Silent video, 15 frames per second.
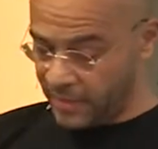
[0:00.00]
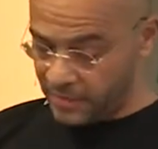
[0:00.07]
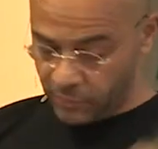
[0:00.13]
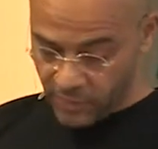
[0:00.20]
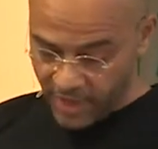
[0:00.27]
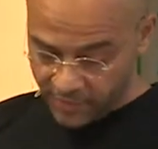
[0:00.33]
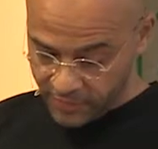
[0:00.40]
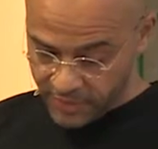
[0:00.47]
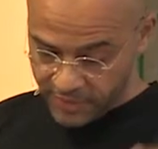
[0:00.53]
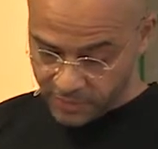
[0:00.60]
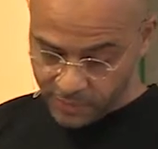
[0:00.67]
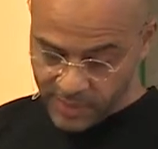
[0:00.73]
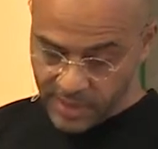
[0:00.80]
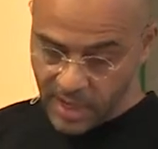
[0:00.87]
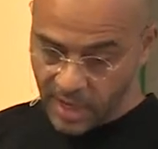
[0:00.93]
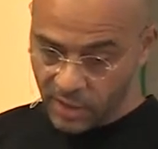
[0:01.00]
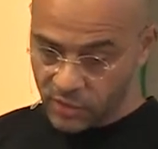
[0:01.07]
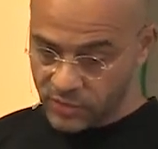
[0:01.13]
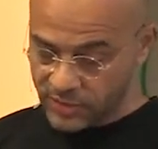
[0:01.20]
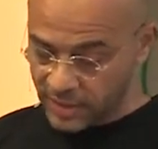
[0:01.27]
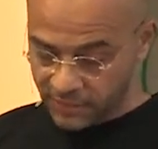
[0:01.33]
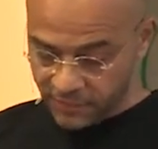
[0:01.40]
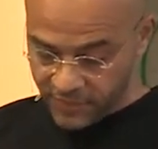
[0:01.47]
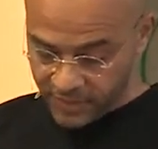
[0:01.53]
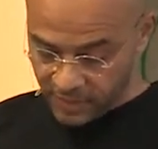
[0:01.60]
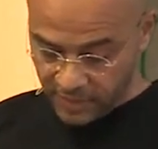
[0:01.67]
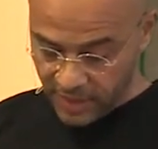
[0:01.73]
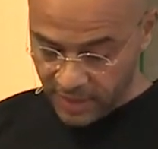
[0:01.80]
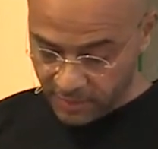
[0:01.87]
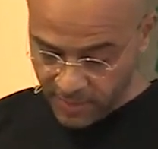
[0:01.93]
we have this big house that
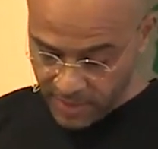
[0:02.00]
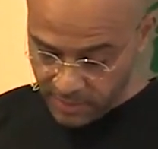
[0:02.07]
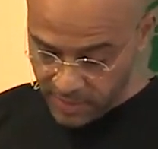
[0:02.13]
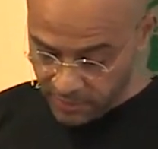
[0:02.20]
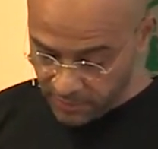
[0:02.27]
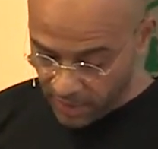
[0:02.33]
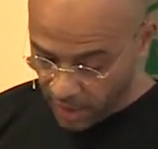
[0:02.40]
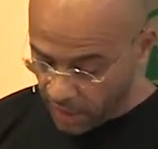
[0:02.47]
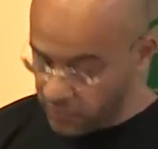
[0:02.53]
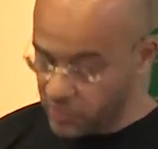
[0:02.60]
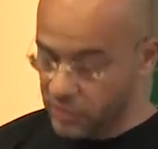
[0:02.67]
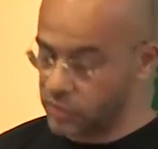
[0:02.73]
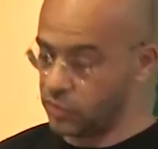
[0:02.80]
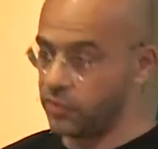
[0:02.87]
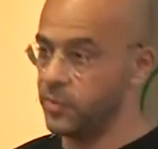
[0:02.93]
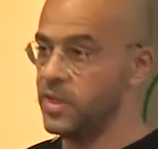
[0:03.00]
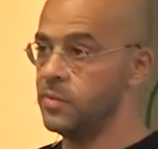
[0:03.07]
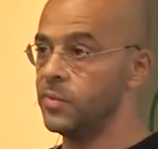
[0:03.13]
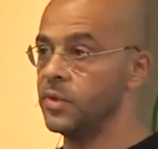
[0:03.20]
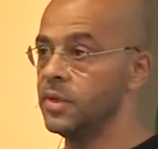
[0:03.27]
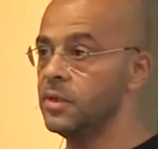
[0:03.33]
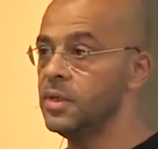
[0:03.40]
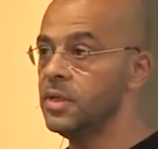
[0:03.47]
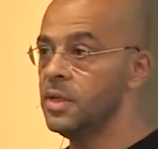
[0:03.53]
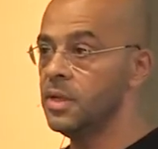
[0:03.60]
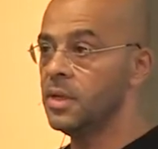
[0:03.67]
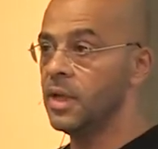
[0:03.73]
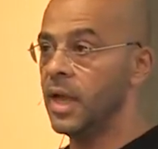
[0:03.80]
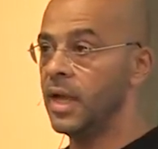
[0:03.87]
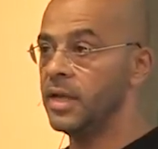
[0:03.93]
fit like maybe hundreds of people,
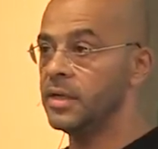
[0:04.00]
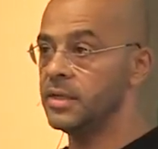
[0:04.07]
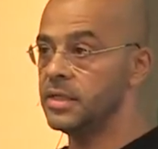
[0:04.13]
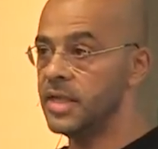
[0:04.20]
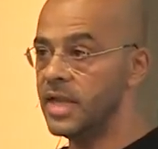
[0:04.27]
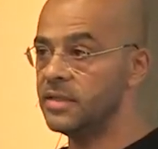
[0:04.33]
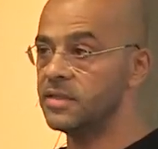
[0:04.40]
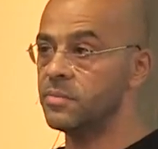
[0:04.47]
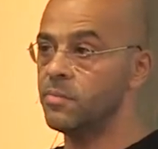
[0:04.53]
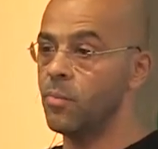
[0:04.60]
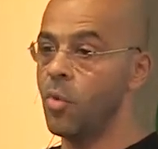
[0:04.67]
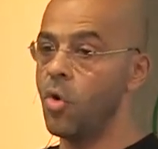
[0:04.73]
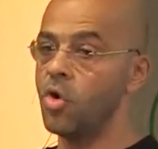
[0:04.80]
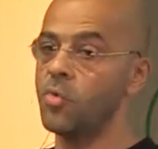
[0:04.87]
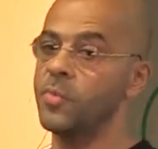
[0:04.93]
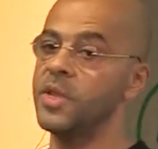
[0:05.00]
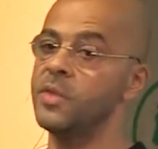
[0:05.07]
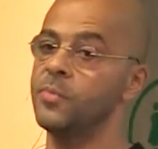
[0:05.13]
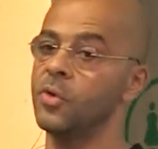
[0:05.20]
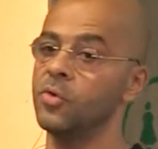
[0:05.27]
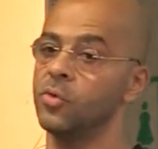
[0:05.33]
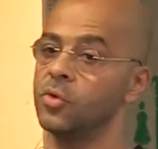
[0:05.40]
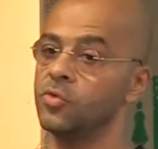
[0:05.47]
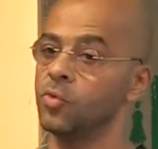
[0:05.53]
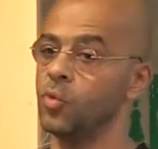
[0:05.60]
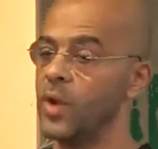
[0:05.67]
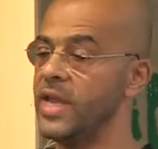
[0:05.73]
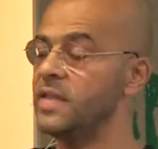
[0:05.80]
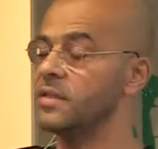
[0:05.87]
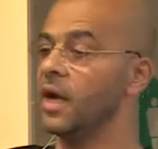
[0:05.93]
and yet more people would
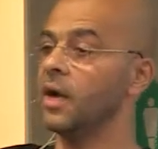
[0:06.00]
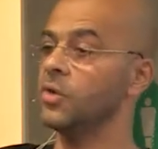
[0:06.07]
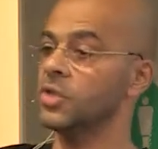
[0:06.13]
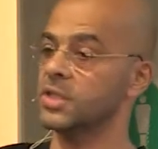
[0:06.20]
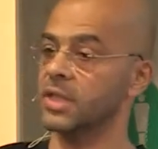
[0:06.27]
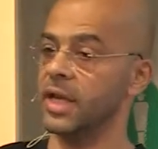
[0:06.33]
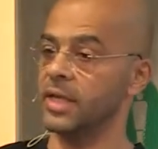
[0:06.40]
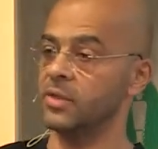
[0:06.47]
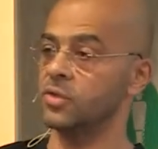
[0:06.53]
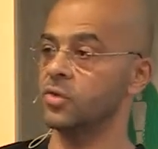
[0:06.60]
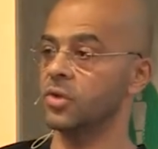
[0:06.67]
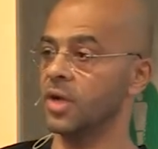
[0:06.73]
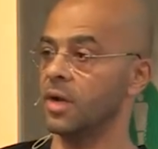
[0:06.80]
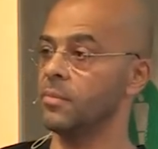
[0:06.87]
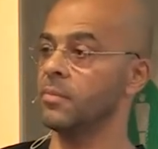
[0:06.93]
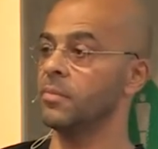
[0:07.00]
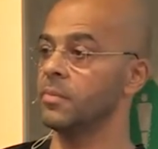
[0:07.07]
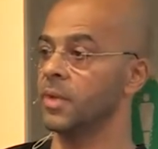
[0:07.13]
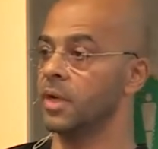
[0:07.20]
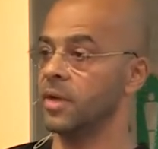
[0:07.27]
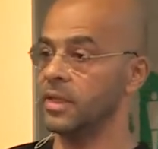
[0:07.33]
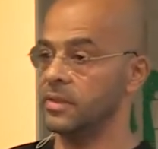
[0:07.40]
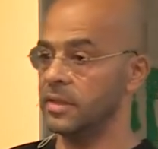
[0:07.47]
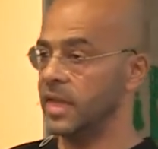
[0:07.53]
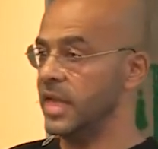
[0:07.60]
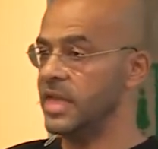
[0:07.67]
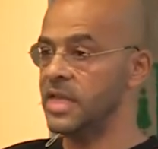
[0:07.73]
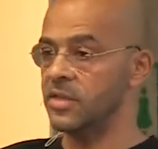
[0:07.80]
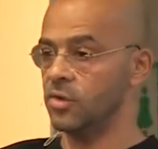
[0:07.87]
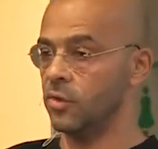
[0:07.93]
wait outside to come in the
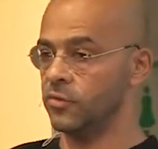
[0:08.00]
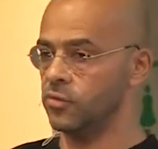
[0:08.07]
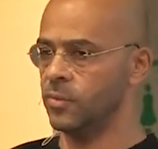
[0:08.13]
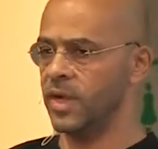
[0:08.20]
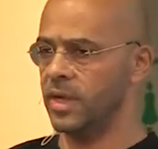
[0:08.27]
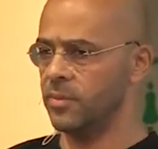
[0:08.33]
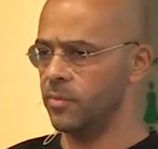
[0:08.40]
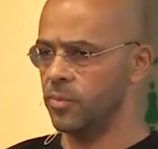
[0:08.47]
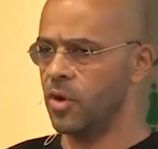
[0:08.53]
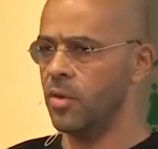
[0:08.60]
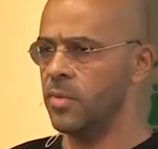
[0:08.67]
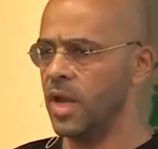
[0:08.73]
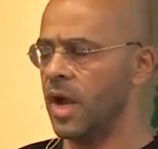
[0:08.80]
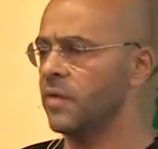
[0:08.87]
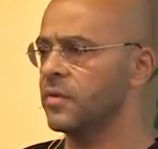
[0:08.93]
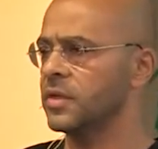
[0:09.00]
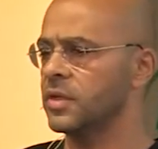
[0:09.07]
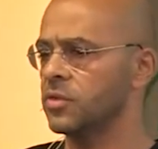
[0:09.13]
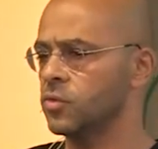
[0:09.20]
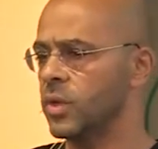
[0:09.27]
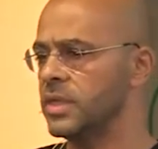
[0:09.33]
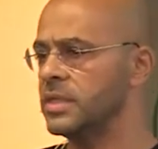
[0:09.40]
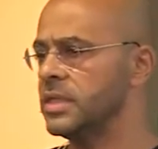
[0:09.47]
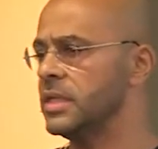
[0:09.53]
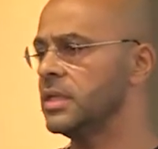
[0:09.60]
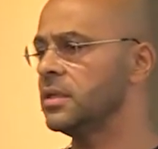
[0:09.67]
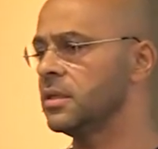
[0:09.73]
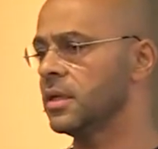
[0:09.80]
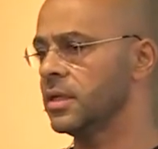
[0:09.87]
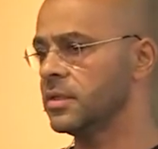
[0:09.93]
heat of Dubai, probably
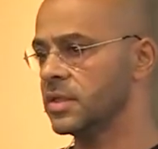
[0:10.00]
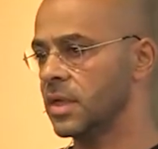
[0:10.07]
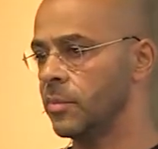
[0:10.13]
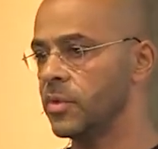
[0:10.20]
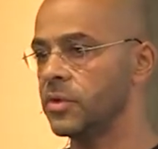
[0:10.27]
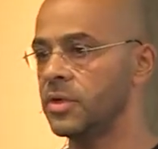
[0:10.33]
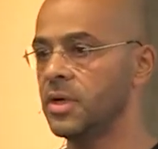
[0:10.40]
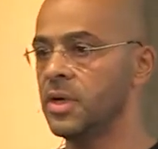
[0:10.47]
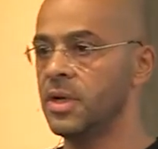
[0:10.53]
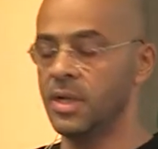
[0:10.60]
120 in summer.